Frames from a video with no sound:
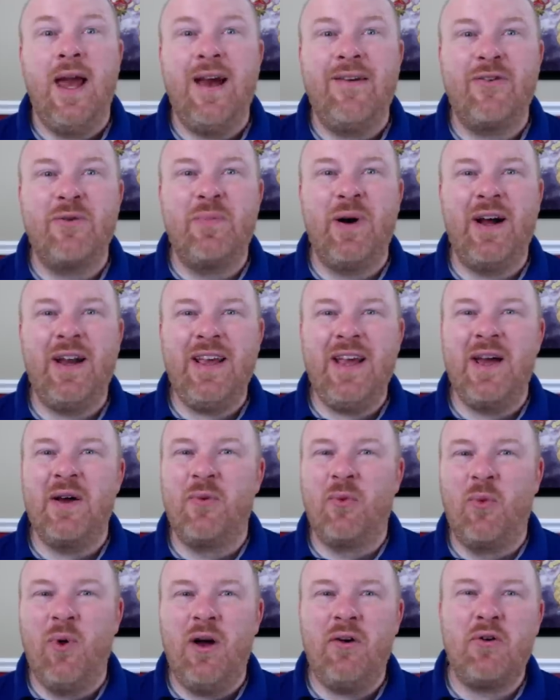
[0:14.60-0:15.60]
everybody,
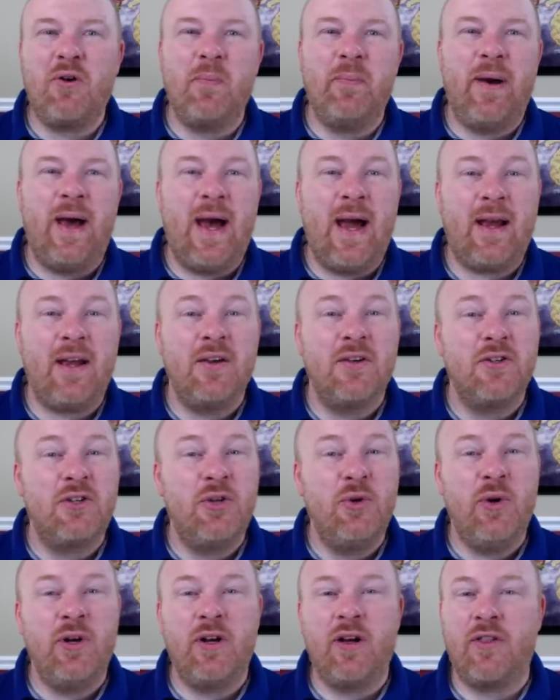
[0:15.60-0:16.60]
and welcome back
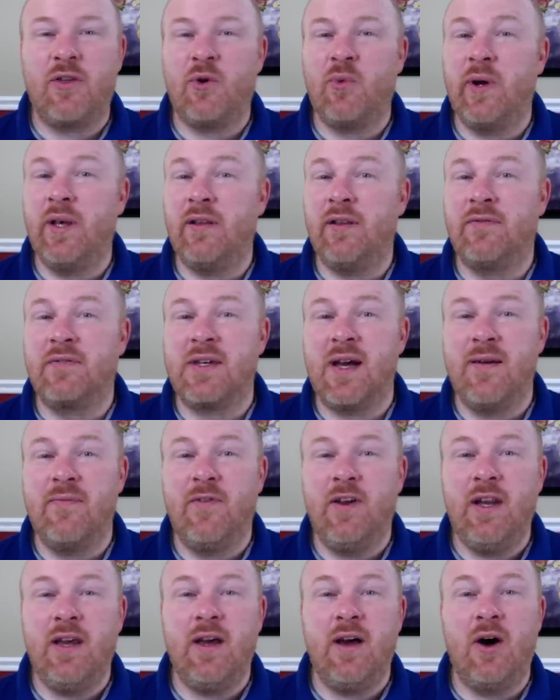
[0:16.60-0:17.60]
to another Wheel of Time
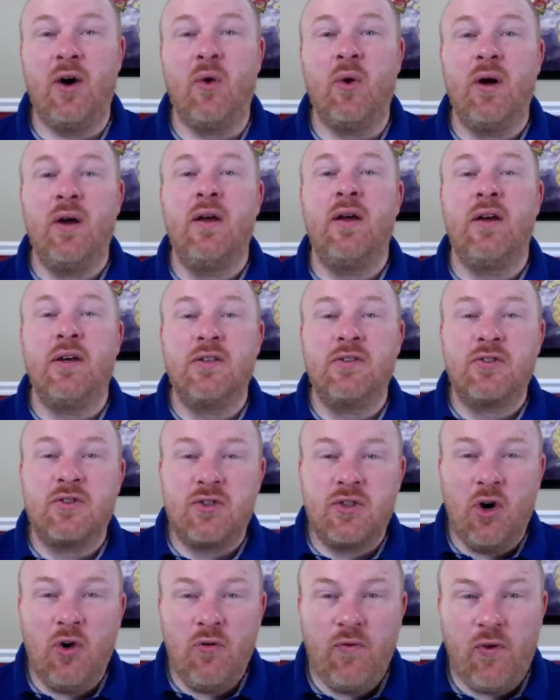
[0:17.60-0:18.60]
video.
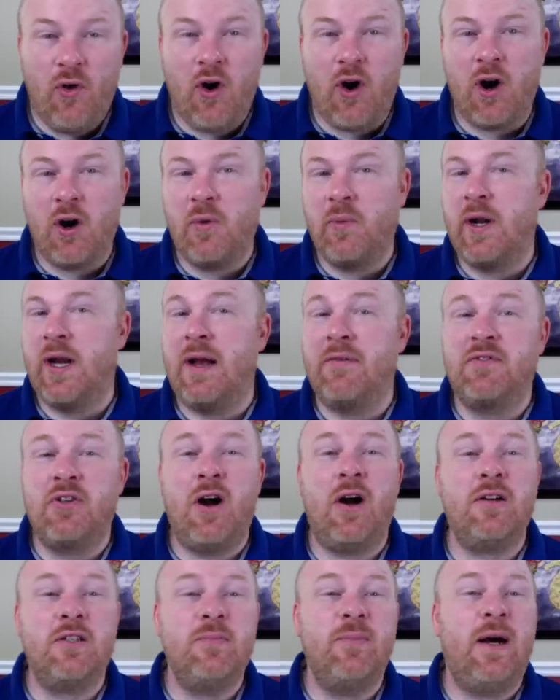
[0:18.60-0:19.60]
So far, when I've
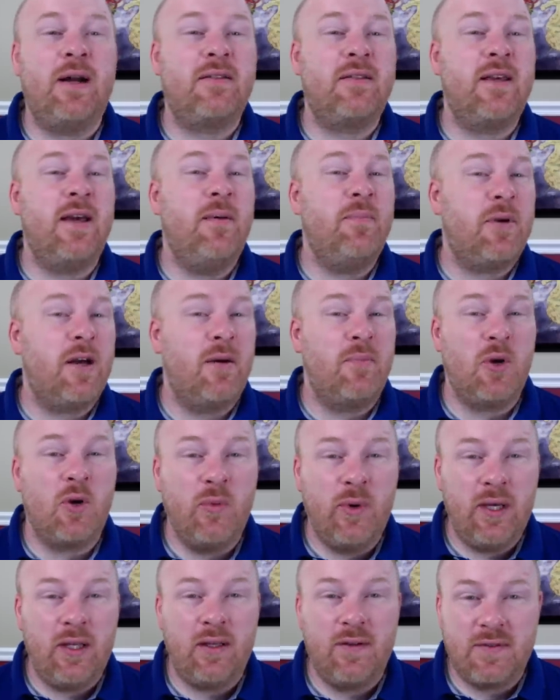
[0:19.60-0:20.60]
talked about the
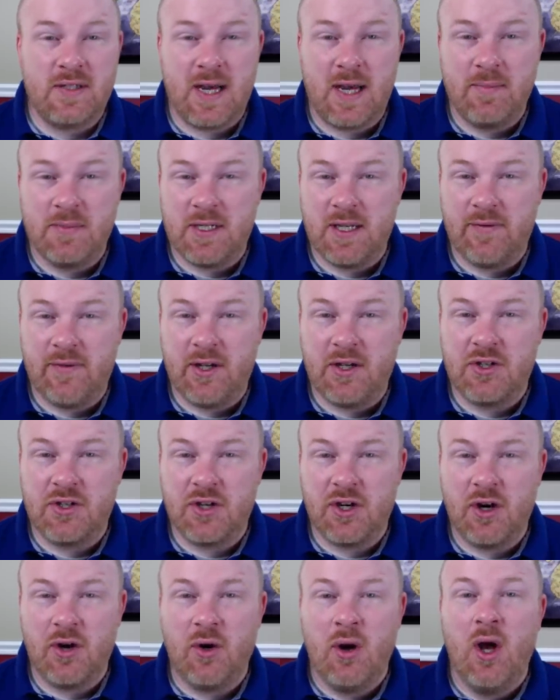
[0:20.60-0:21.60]
upcoming Wheel of Time TV
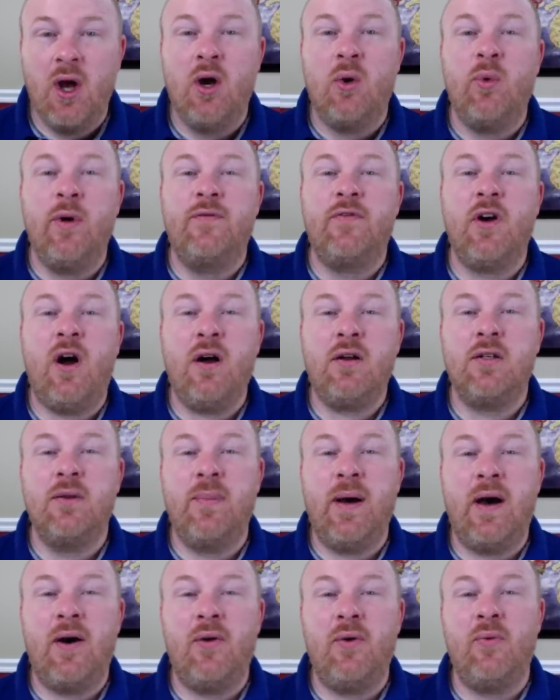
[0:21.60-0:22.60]
show, we've talked
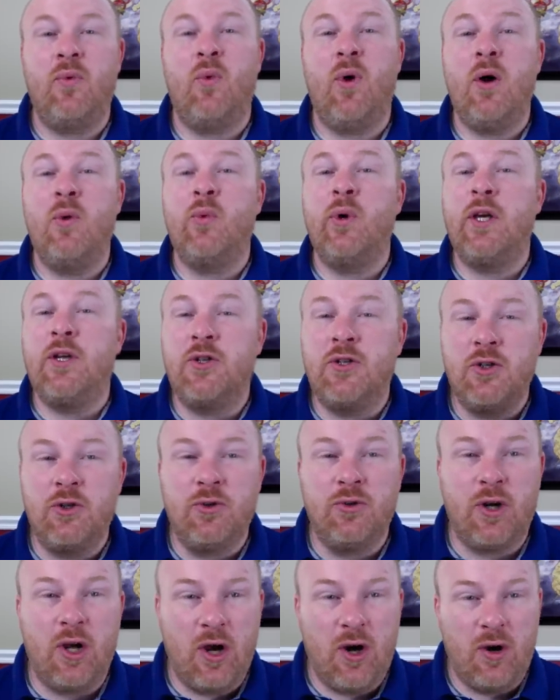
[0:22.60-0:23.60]
about what we
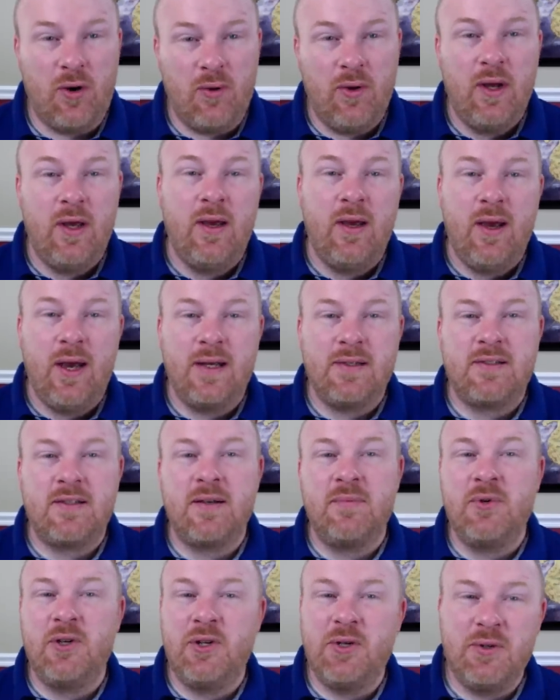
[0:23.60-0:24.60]
do know, as
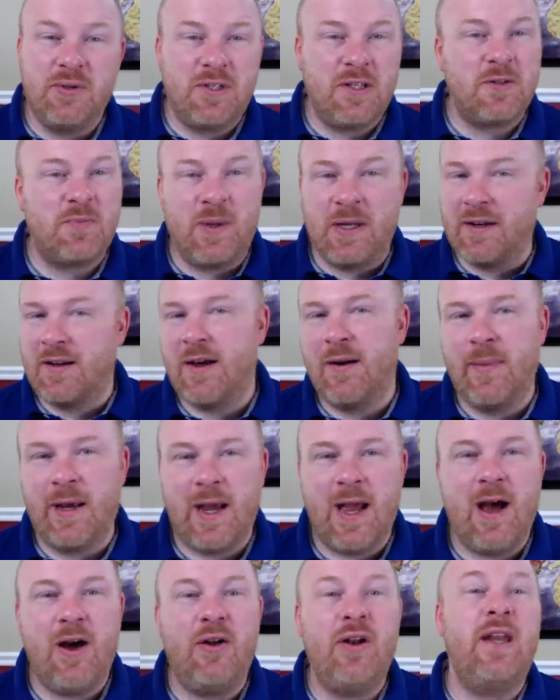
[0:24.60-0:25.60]
some news has been
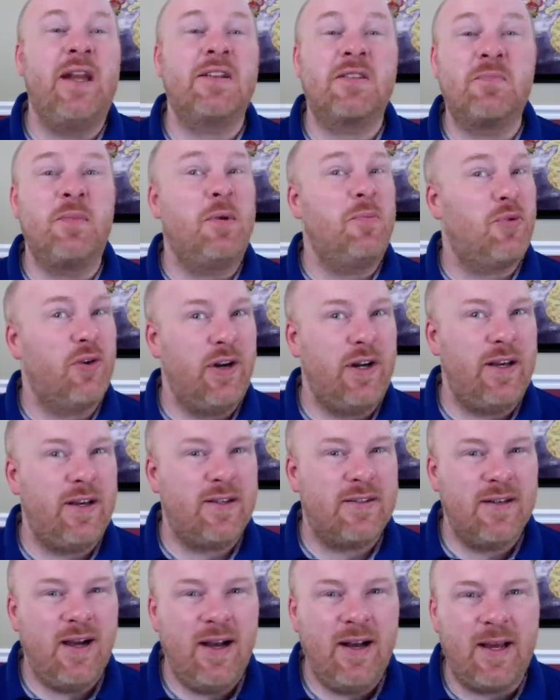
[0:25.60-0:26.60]
coming out and it's been pretty
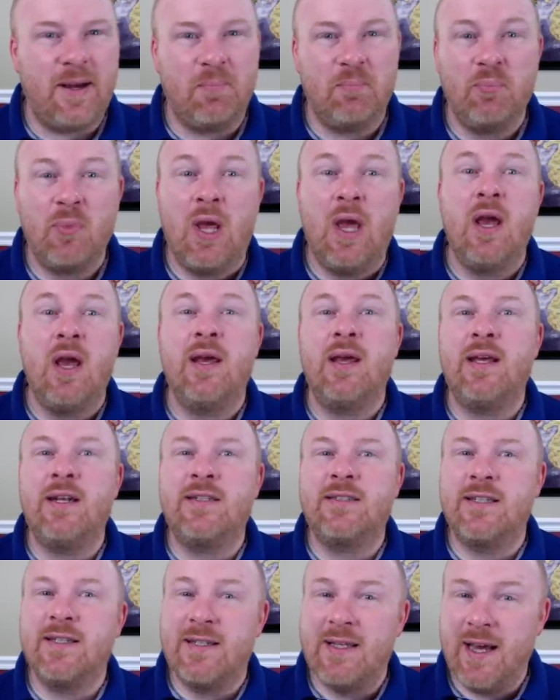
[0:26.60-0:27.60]
exciting. In
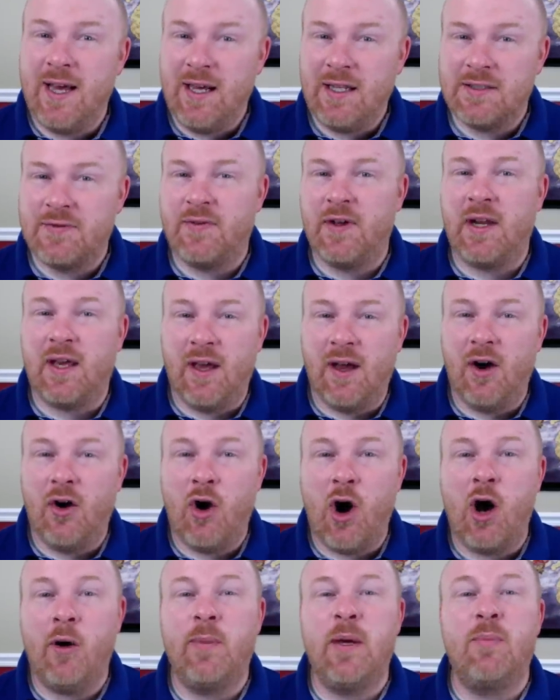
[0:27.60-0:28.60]
today's
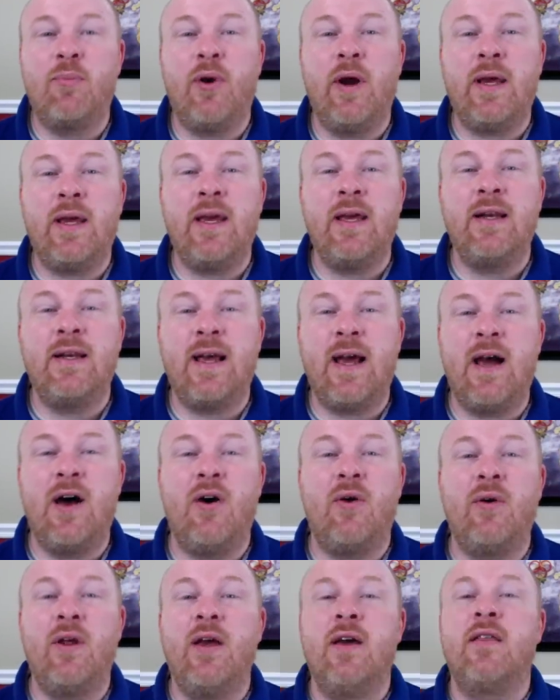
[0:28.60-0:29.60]
video, I'll be breaking
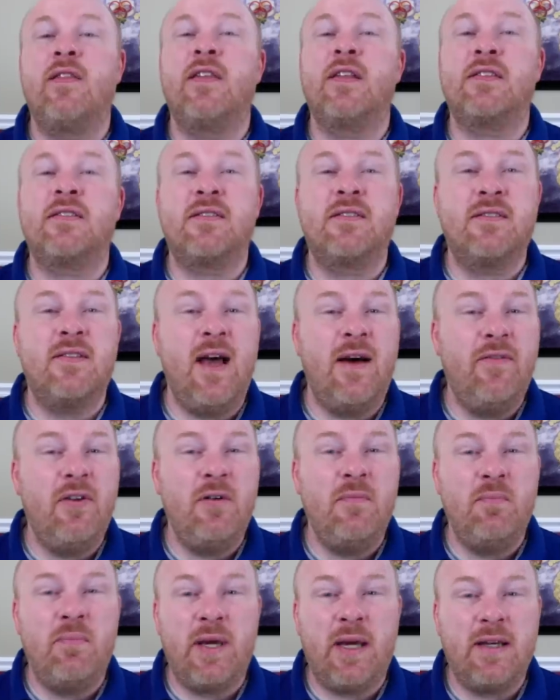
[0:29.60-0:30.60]
down the
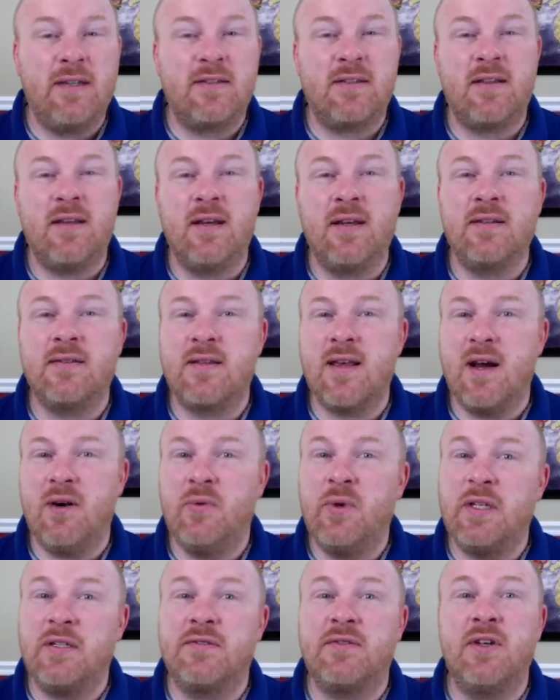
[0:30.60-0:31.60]
7 biggest things that
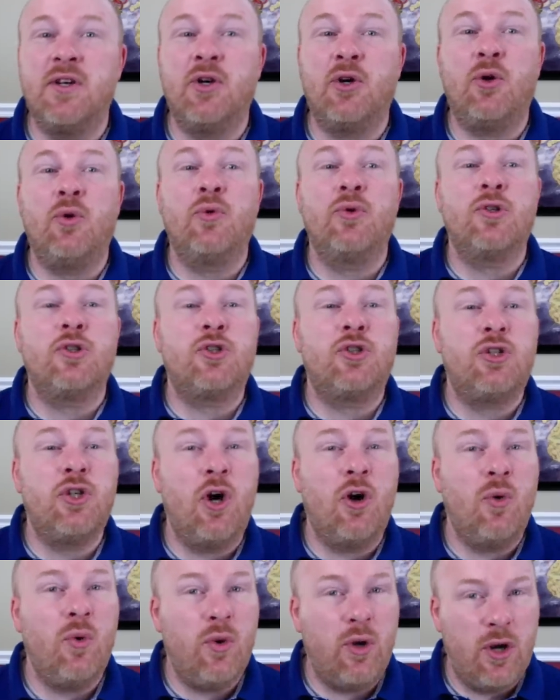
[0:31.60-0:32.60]
we still
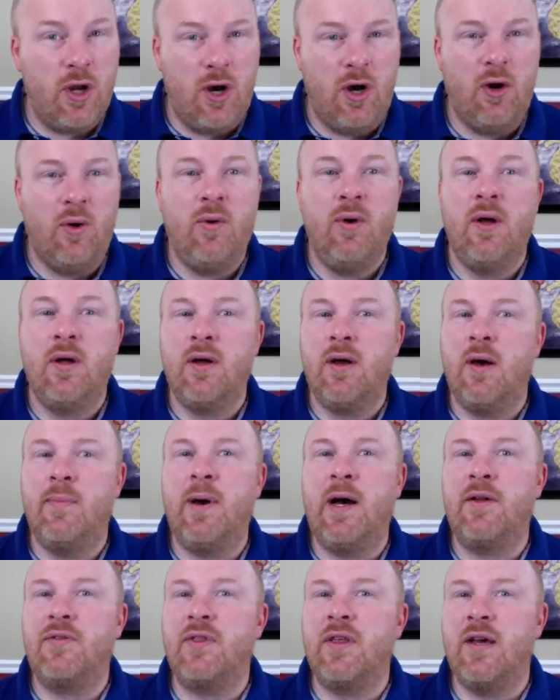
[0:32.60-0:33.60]
don't know
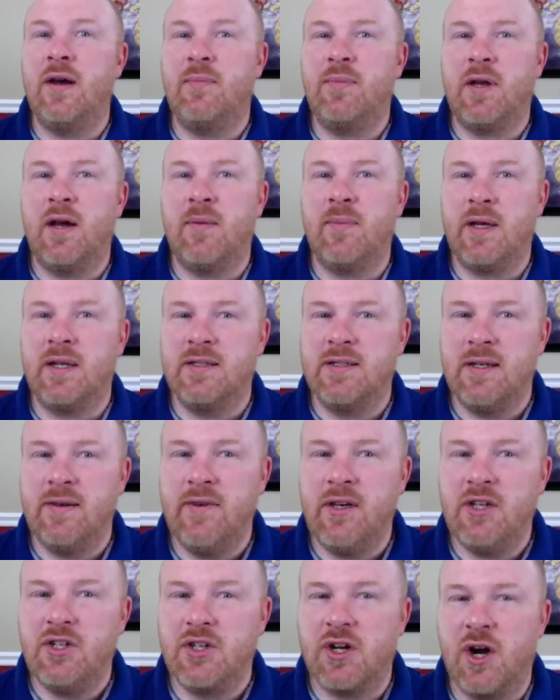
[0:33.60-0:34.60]
about the upcoming
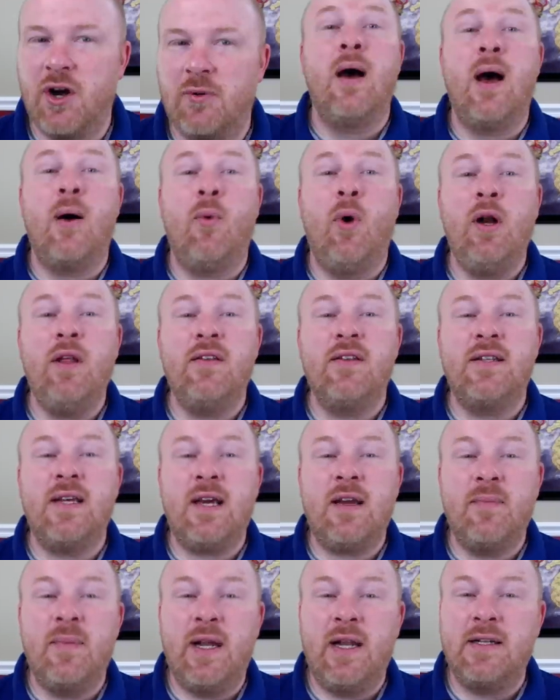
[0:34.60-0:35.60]
TV show. I wanted to
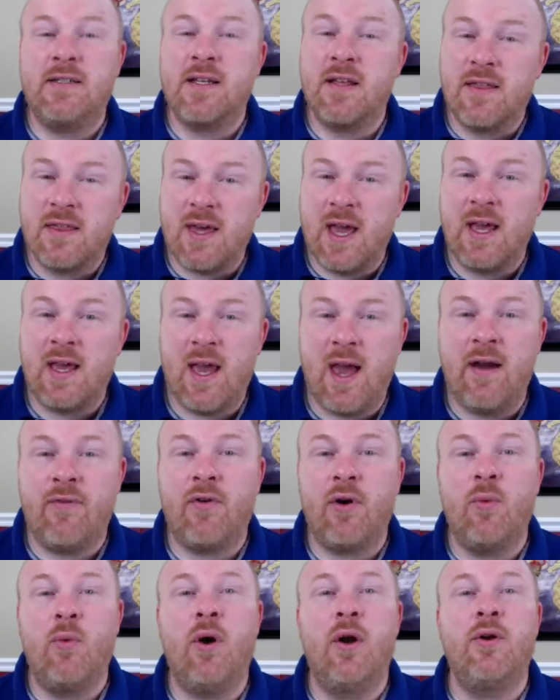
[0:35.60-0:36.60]
take a minute to thank
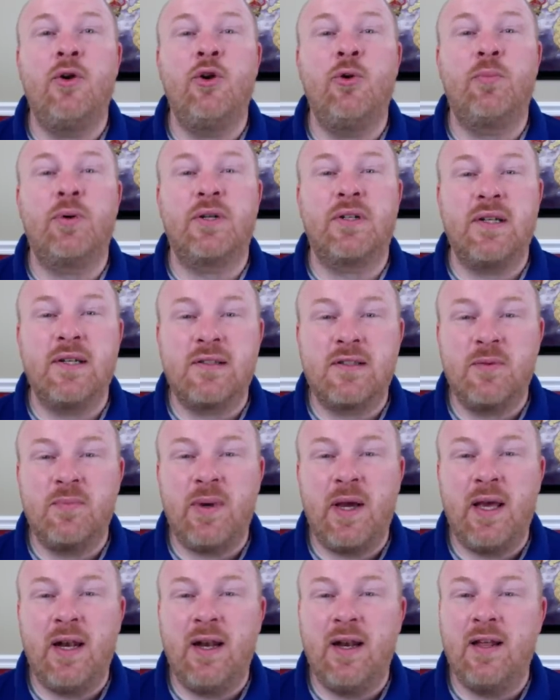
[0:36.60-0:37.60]
everyone who
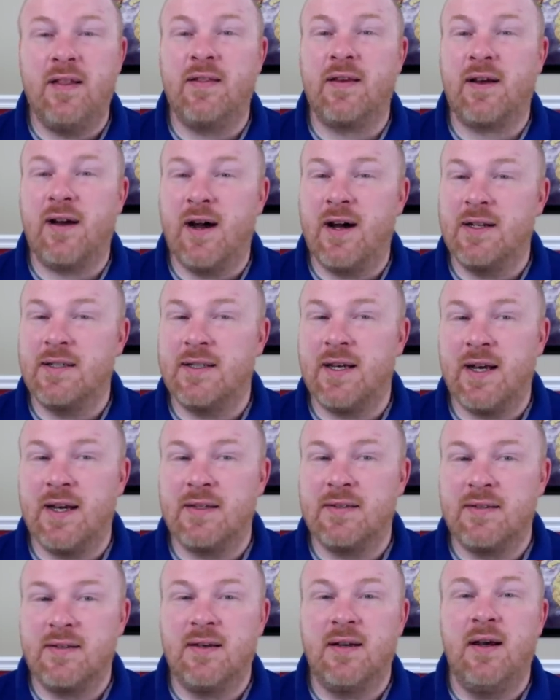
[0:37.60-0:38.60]
participated in the
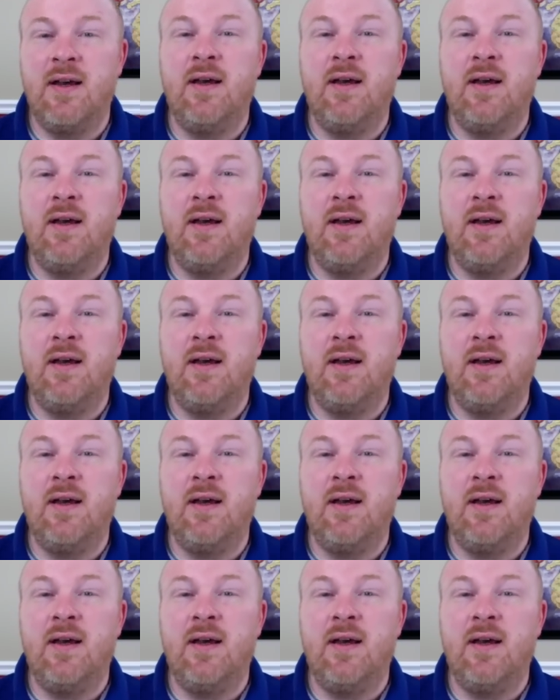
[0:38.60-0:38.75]
contest